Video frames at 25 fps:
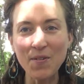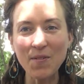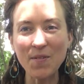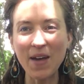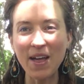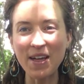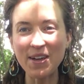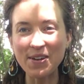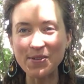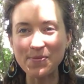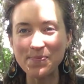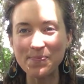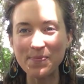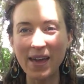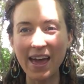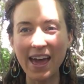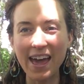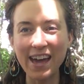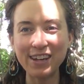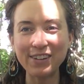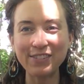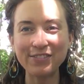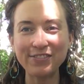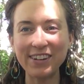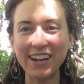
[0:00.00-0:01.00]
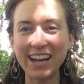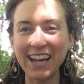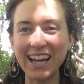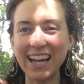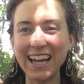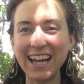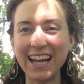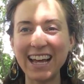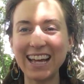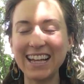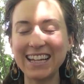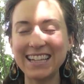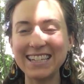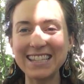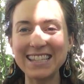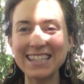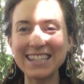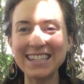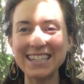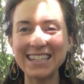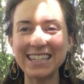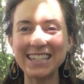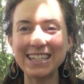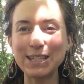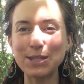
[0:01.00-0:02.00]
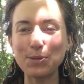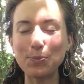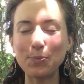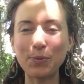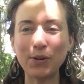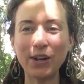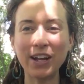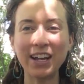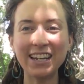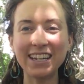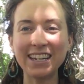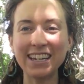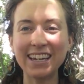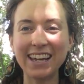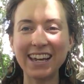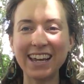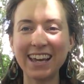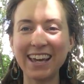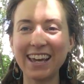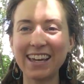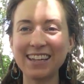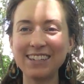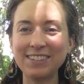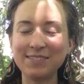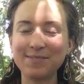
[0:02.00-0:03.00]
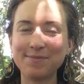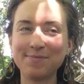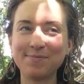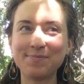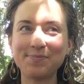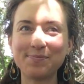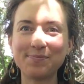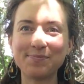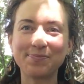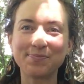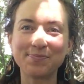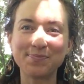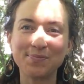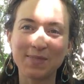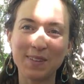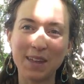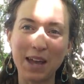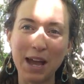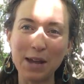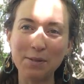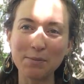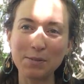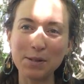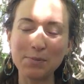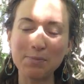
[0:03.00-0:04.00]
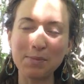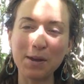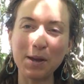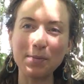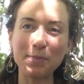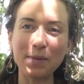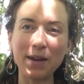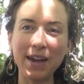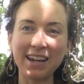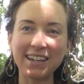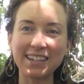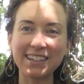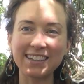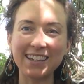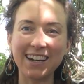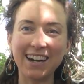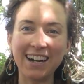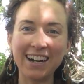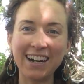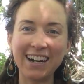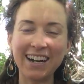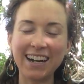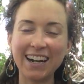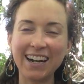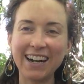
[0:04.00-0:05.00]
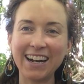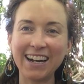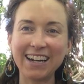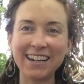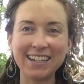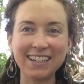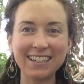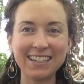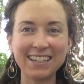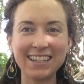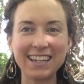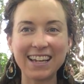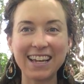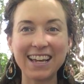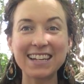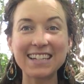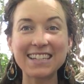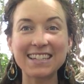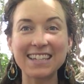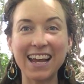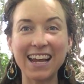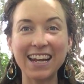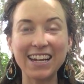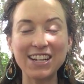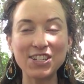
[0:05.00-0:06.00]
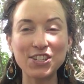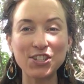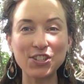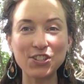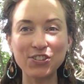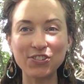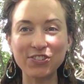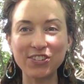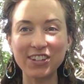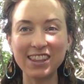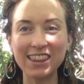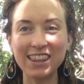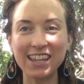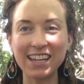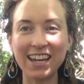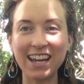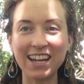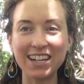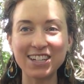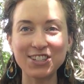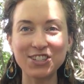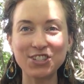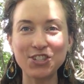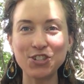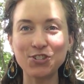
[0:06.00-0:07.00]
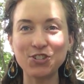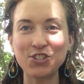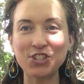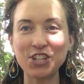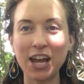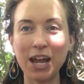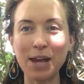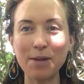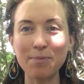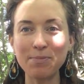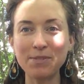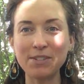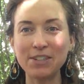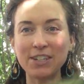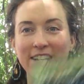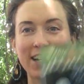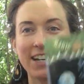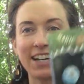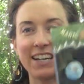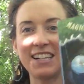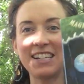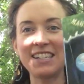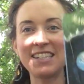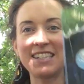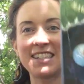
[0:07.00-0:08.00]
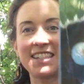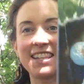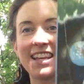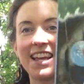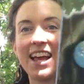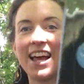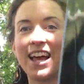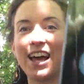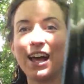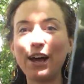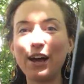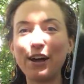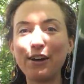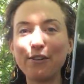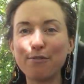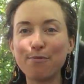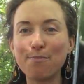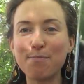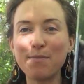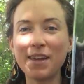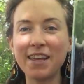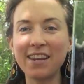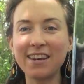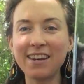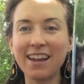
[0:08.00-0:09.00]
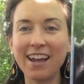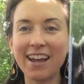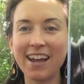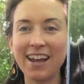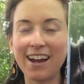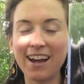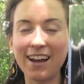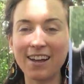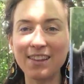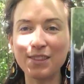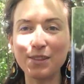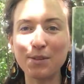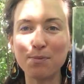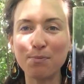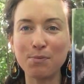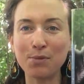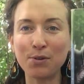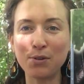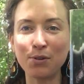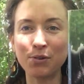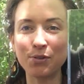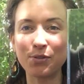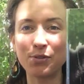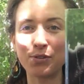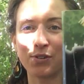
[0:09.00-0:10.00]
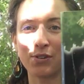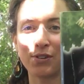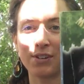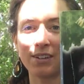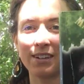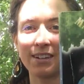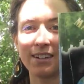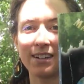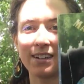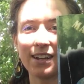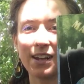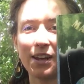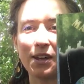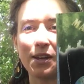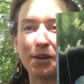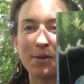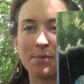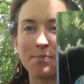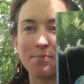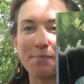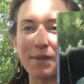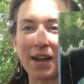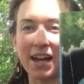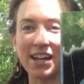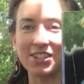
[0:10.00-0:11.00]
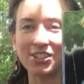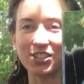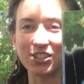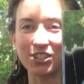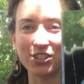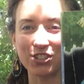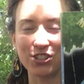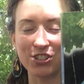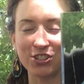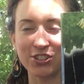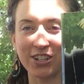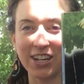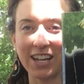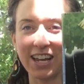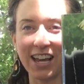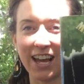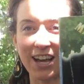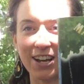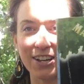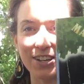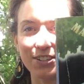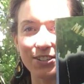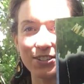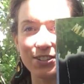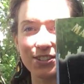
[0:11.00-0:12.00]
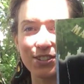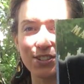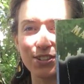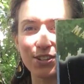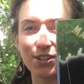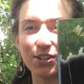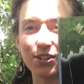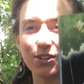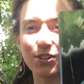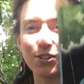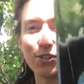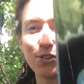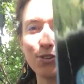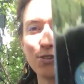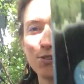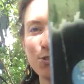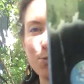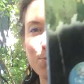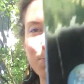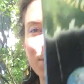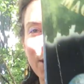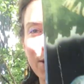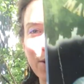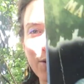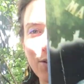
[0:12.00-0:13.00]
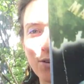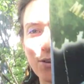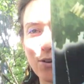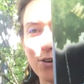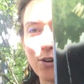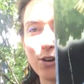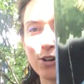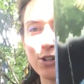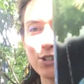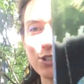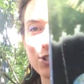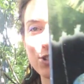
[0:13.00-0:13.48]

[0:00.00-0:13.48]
Welcome back, friends. It's Brittany. I'm in my backyard, excited to read the next two chapters of Midnight on the Moon, Magic Treehouse numero 8